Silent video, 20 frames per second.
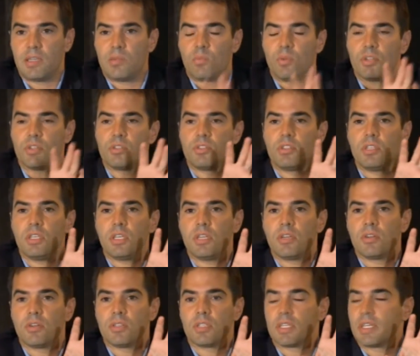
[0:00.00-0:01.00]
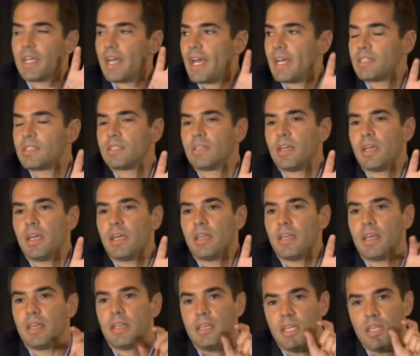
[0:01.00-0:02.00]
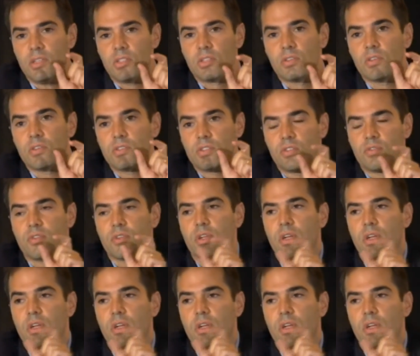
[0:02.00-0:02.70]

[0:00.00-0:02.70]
and what you're seeing here is a CAT scan, and each of those different